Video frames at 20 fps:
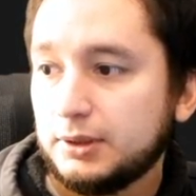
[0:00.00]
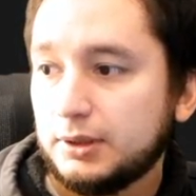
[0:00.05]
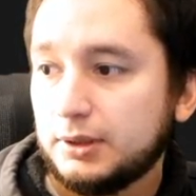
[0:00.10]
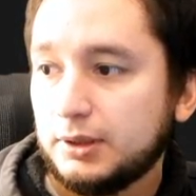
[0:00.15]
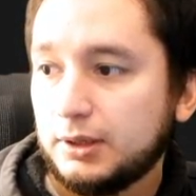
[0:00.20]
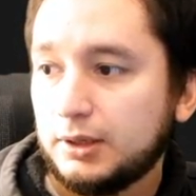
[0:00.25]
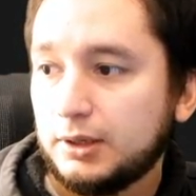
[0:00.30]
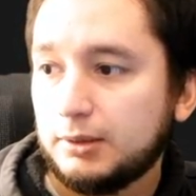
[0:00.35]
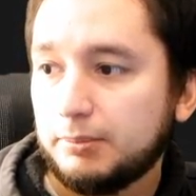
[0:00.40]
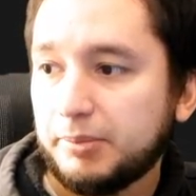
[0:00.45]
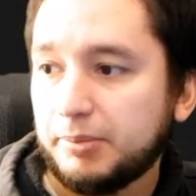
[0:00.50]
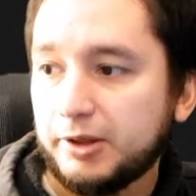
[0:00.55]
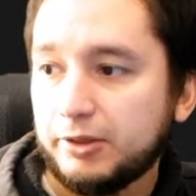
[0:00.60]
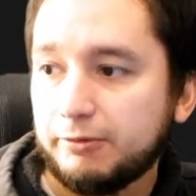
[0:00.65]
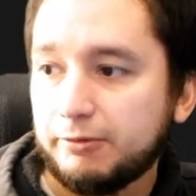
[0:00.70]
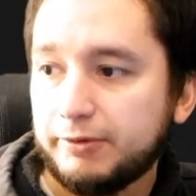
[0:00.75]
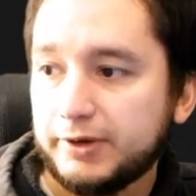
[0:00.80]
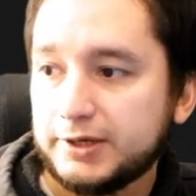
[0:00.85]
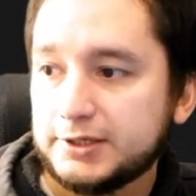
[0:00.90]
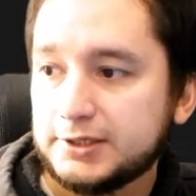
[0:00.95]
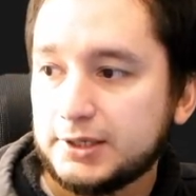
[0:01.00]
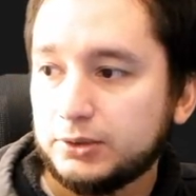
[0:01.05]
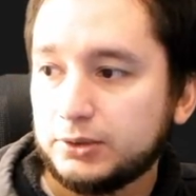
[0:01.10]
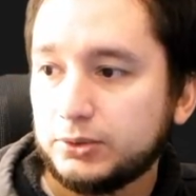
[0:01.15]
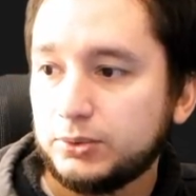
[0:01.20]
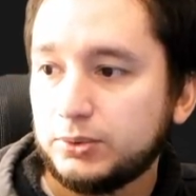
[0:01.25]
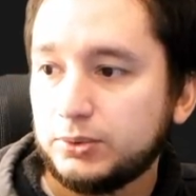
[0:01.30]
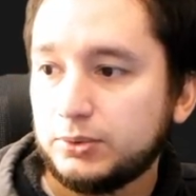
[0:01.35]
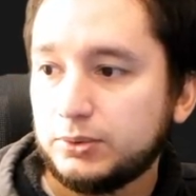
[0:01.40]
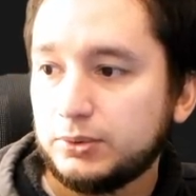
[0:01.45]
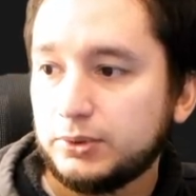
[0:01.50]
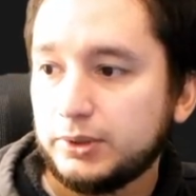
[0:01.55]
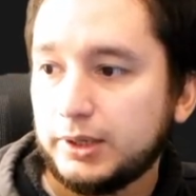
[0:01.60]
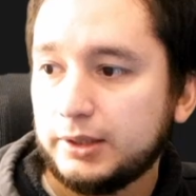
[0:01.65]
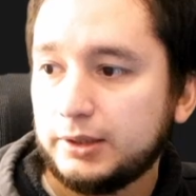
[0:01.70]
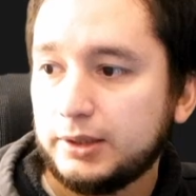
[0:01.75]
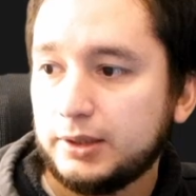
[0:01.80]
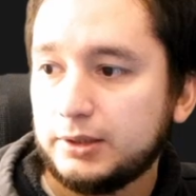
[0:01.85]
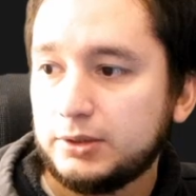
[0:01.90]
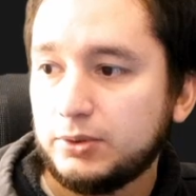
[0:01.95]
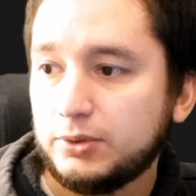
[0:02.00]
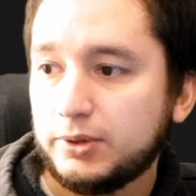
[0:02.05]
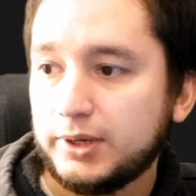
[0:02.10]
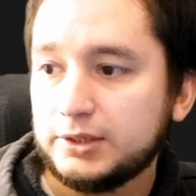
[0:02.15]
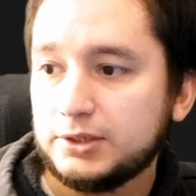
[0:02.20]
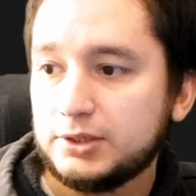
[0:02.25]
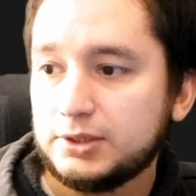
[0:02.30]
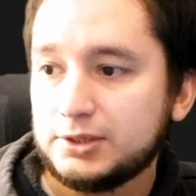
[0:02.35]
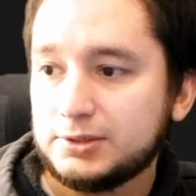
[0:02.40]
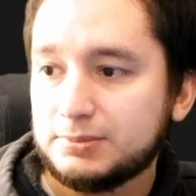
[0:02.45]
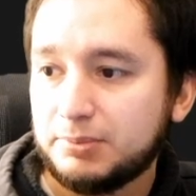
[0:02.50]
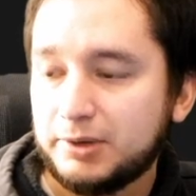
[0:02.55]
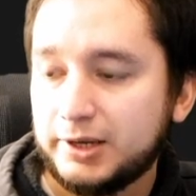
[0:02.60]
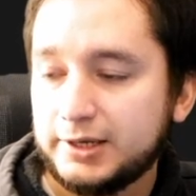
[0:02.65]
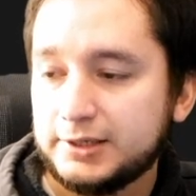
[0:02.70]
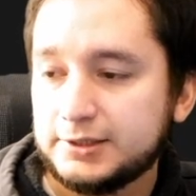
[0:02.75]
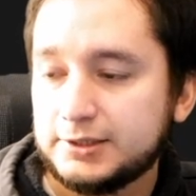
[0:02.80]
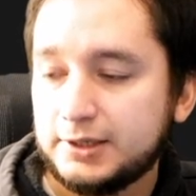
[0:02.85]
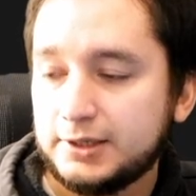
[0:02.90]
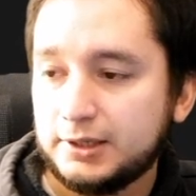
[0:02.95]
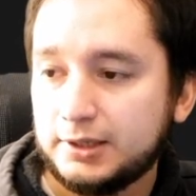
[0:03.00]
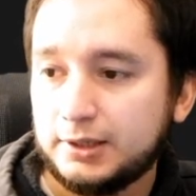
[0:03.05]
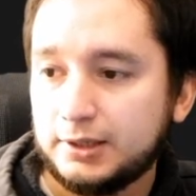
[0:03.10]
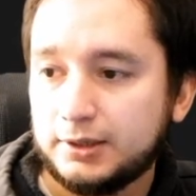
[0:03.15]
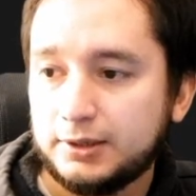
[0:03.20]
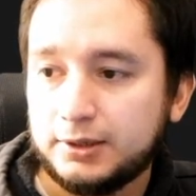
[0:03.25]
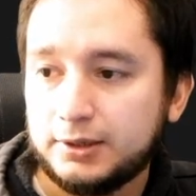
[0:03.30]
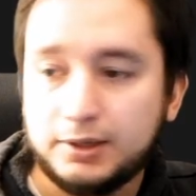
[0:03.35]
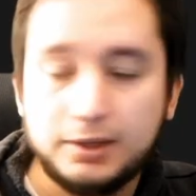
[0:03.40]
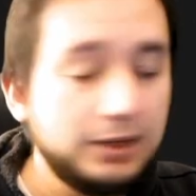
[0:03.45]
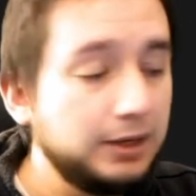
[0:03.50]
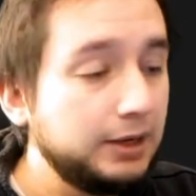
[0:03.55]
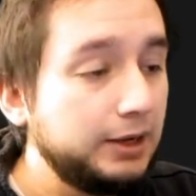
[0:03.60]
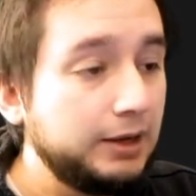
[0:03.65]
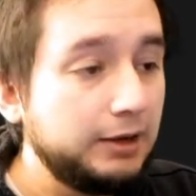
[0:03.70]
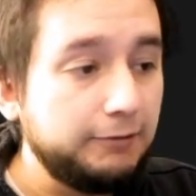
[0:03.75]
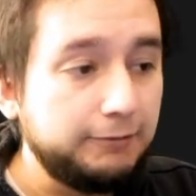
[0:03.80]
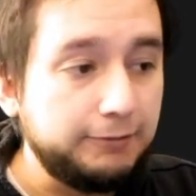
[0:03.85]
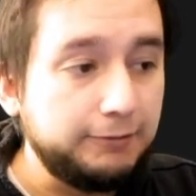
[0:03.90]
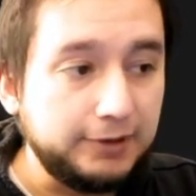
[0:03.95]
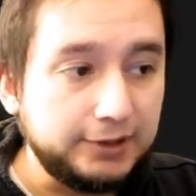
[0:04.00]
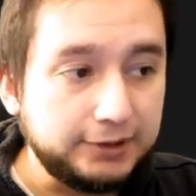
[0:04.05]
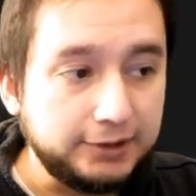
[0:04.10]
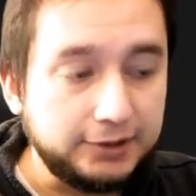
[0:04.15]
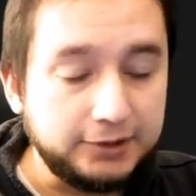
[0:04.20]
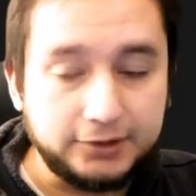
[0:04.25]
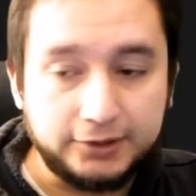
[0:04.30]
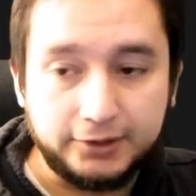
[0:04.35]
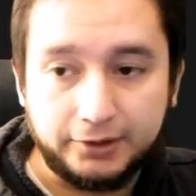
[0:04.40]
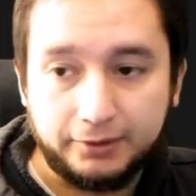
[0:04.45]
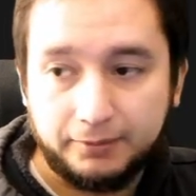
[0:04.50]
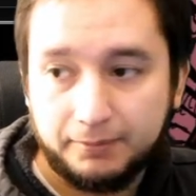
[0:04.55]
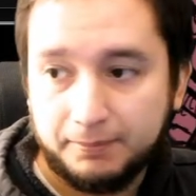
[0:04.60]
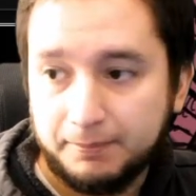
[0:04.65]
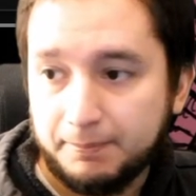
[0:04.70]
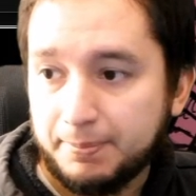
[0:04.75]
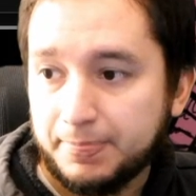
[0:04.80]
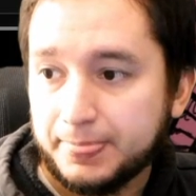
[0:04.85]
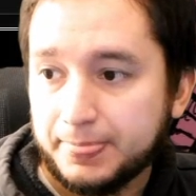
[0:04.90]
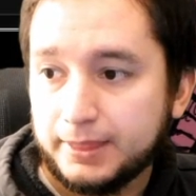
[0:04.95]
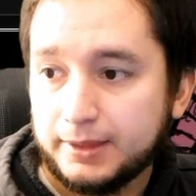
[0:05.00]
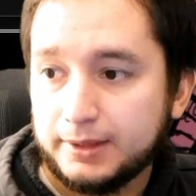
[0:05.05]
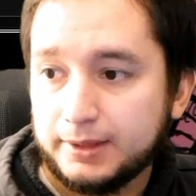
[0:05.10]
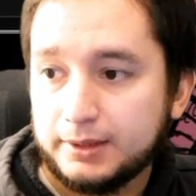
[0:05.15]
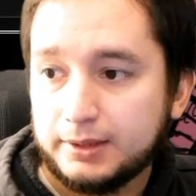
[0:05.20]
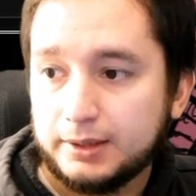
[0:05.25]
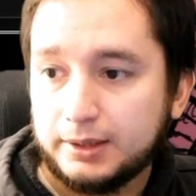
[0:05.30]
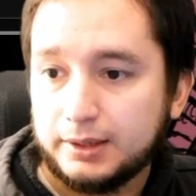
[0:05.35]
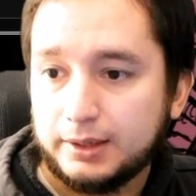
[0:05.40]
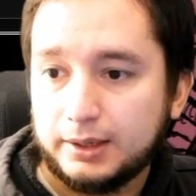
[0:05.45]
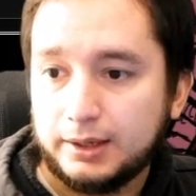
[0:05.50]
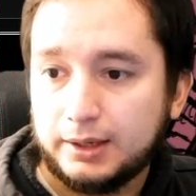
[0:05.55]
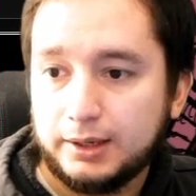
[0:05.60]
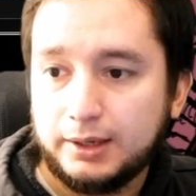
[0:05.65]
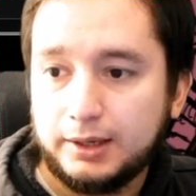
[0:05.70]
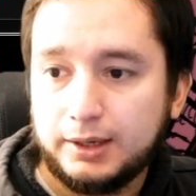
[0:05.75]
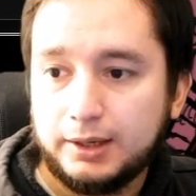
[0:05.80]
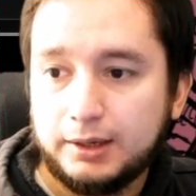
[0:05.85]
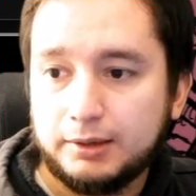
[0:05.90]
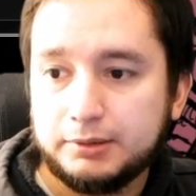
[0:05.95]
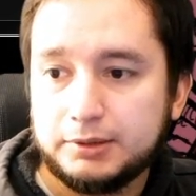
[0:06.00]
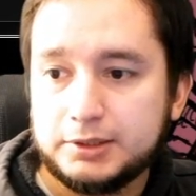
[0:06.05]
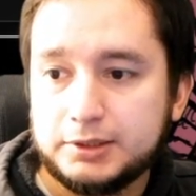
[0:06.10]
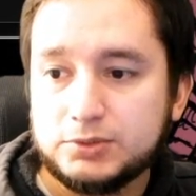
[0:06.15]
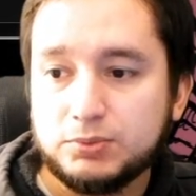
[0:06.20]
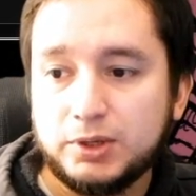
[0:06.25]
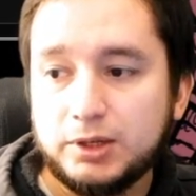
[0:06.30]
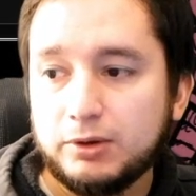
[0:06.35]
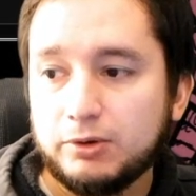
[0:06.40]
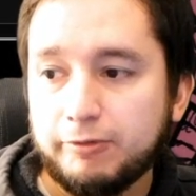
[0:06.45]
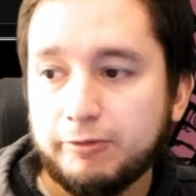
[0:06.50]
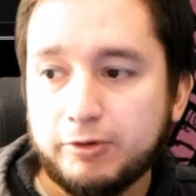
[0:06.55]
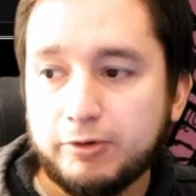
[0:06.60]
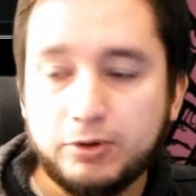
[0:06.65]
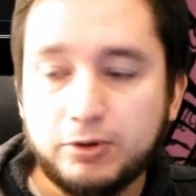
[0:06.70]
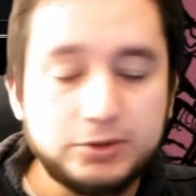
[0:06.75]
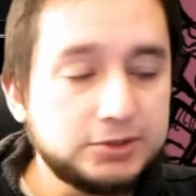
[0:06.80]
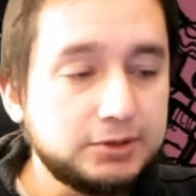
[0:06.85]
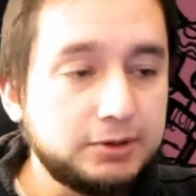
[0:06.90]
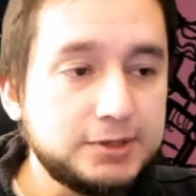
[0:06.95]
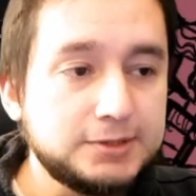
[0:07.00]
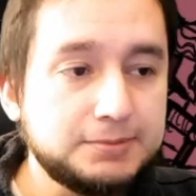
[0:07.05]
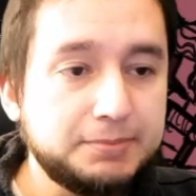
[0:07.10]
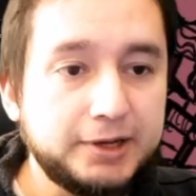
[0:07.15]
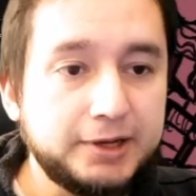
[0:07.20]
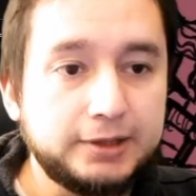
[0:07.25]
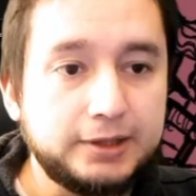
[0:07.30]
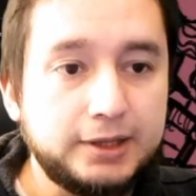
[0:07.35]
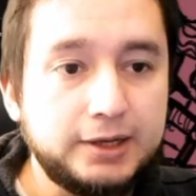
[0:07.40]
and Path of Exile 2, and then you can just place the filter in there. This will of course respect any